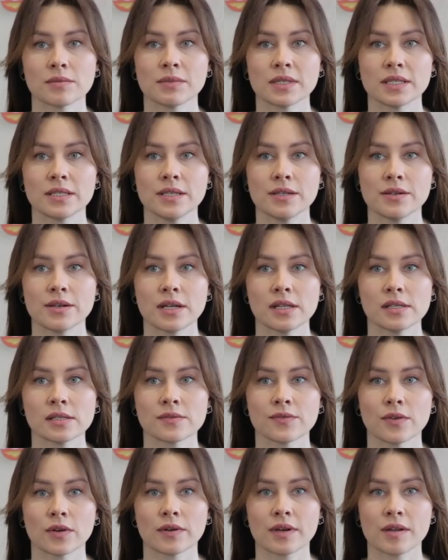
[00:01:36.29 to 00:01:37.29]
materials
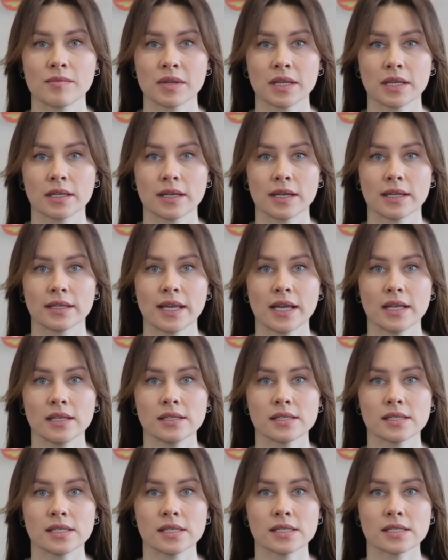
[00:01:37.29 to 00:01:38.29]
for criminal
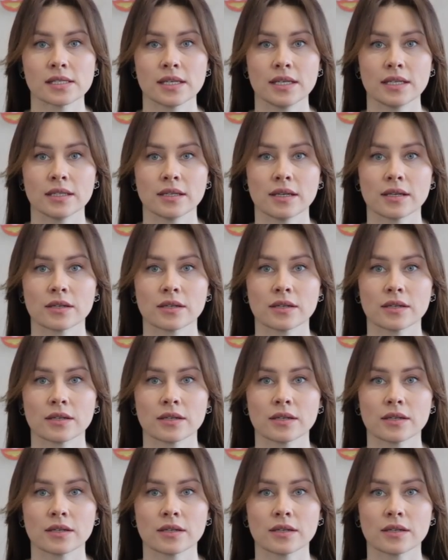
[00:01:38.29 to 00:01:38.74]
analysis in